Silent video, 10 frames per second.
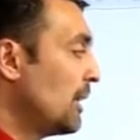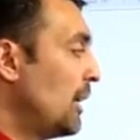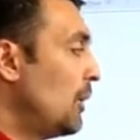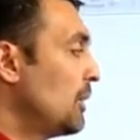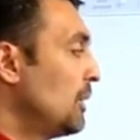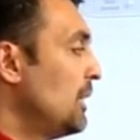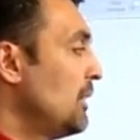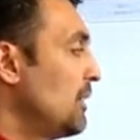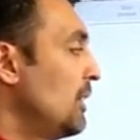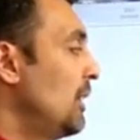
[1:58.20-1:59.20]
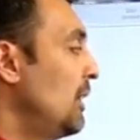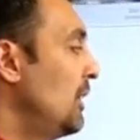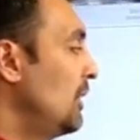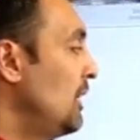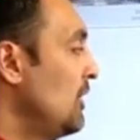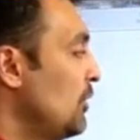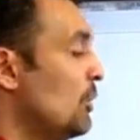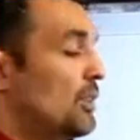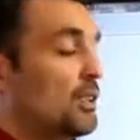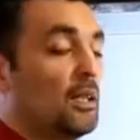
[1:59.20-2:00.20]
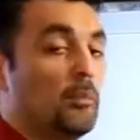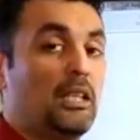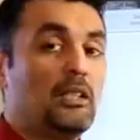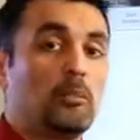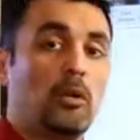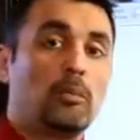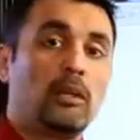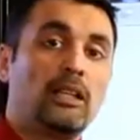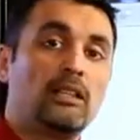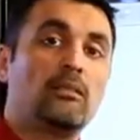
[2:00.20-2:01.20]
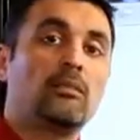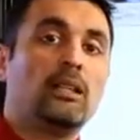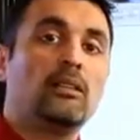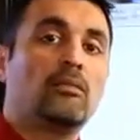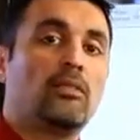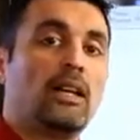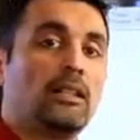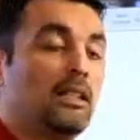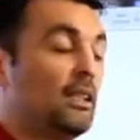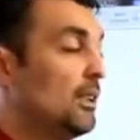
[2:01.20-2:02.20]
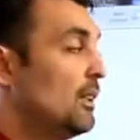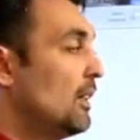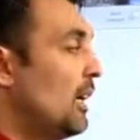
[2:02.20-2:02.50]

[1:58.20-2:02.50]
Now these users can be either populated in via the